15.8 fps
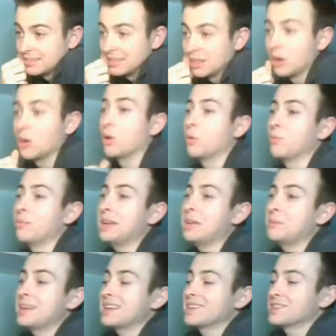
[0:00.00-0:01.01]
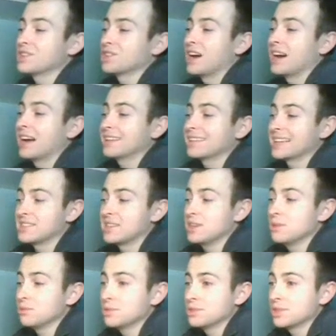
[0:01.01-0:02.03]
Oh, Mini P gets a shot. That's
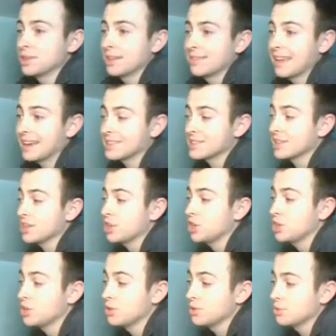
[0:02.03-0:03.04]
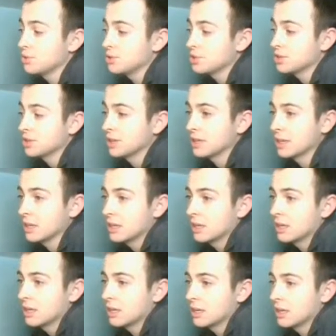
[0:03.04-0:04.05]
huge. That is huge.
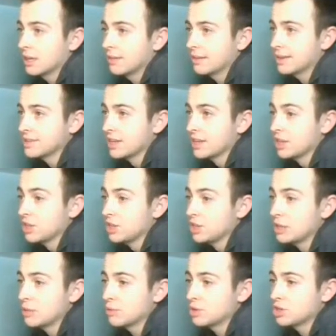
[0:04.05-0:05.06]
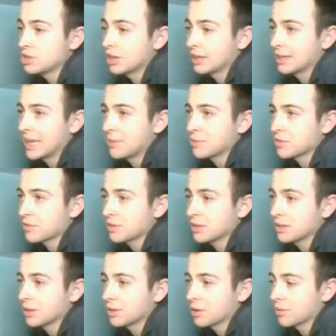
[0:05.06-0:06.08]
That is a huge chunk of damage for
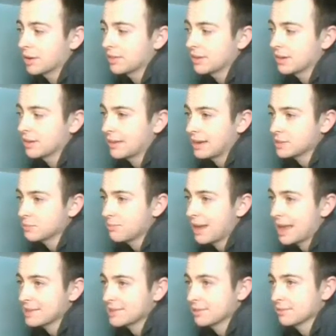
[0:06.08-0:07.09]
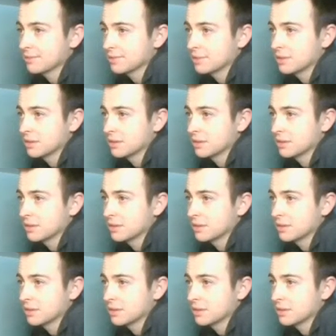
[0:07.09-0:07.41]
Nikoko right there. That is massive.